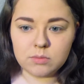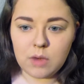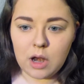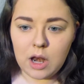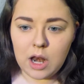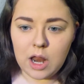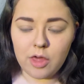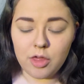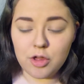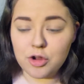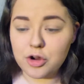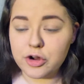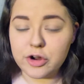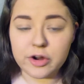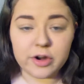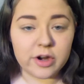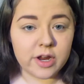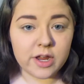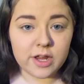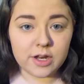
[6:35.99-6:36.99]

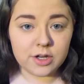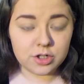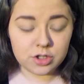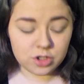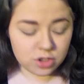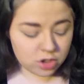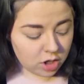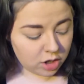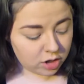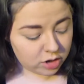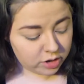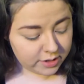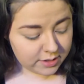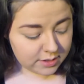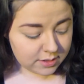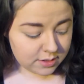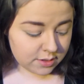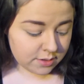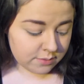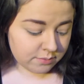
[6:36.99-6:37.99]
Leather in
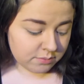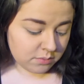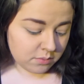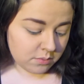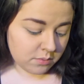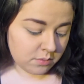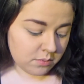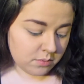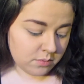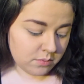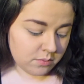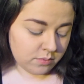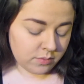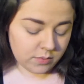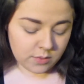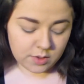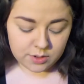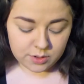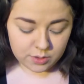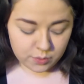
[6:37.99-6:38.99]
Chocolate
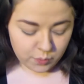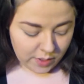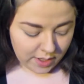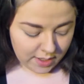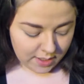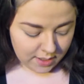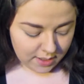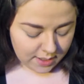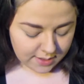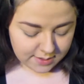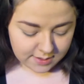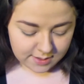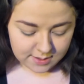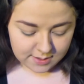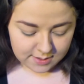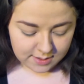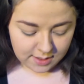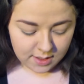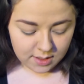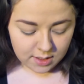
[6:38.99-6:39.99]
Suede, as I
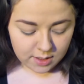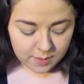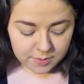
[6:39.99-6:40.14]
said.